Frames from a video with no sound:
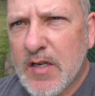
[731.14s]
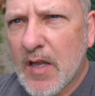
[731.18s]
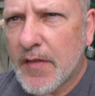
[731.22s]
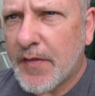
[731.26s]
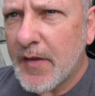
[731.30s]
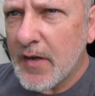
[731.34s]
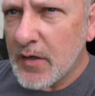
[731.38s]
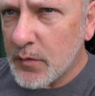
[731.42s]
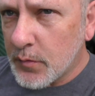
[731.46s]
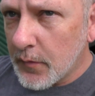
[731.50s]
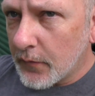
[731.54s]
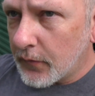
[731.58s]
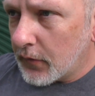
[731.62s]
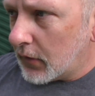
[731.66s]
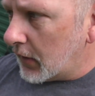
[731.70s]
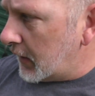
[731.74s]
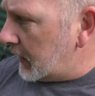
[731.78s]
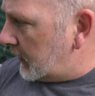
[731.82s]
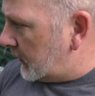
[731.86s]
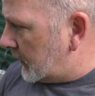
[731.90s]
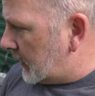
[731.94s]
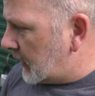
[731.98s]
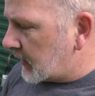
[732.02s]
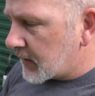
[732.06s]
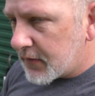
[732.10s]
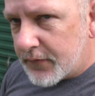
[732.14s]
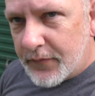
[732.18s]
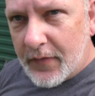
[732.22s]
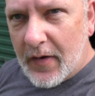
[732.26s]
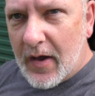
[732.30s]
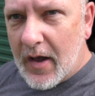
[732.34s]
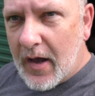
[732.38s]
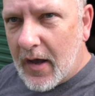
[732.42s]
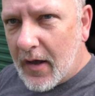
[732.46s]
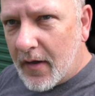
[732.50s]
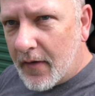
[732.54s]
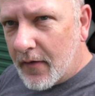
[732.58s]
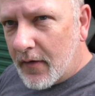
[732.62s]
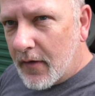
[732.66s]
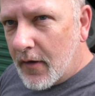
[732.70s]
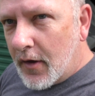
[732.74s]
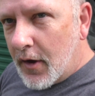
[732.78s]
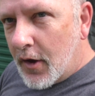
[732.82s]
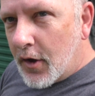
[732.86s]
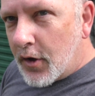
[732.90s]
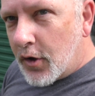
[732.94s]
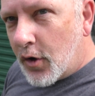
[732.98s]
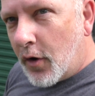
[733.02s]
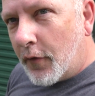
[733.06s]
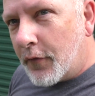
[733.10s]
So things we've learnt thus far.
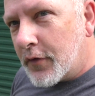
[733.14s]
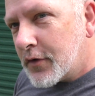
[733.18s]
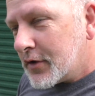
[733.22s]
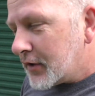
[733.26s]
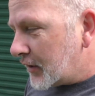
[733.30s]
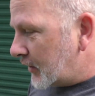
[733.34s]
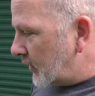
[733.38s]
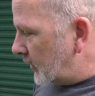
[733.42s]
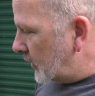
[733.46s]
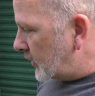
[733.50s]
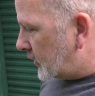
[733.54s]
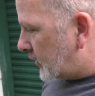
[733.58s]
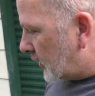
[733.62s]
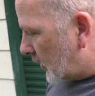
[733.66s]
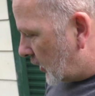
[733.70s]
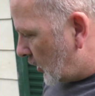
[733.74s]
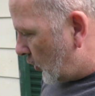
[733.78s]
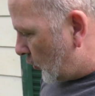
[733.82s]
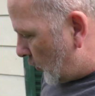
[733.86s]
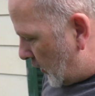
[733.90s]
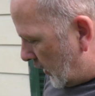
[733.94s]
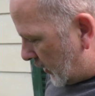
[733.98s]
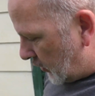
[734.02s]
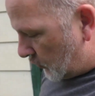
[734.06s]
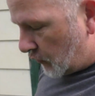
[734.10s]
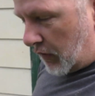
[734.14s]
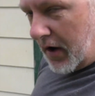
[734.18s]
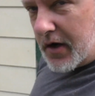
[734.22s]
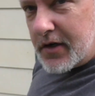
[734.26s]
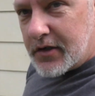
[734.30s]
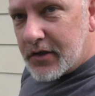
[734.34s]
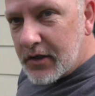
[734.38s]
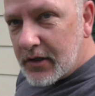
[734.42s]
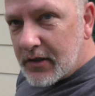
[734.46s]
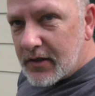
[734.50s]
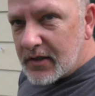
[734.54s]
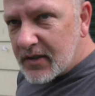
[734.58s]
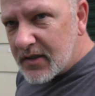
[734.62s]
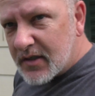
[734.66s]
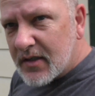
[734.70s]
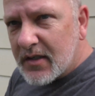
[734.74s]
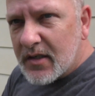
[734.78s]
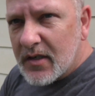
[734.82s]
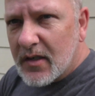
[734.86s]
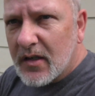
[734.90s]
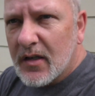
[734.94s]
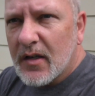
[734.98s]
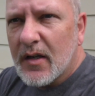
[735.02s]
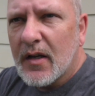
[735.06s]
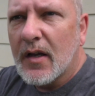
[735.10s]
You obviously need to know where your edge
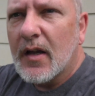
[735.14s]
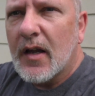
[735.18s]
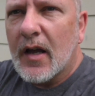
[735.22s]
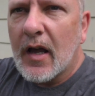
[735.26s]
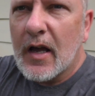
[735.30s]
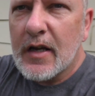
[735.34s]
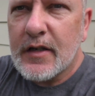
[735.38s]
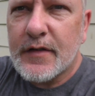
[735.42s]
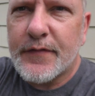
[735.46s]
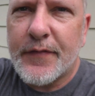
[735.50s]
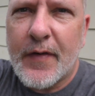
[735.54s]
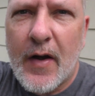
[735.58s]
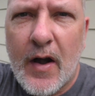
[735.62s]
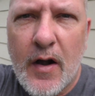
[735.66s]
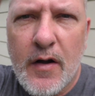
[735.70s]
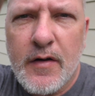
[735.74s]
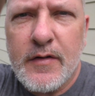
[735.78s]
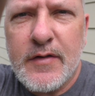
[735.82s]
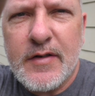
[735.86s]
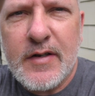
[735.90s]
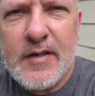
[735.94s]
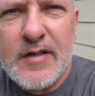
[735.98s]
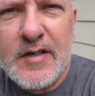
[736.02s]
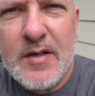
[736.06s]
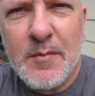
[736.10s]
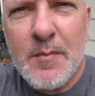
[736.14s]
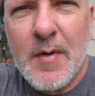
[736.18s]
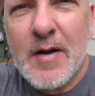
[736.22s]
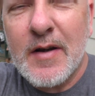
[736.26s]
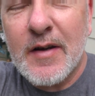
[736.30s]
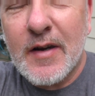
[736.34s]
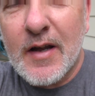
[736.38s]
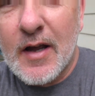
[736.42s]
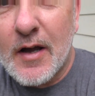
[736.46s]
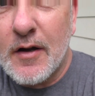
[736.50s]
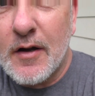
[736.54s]
is as far as the cement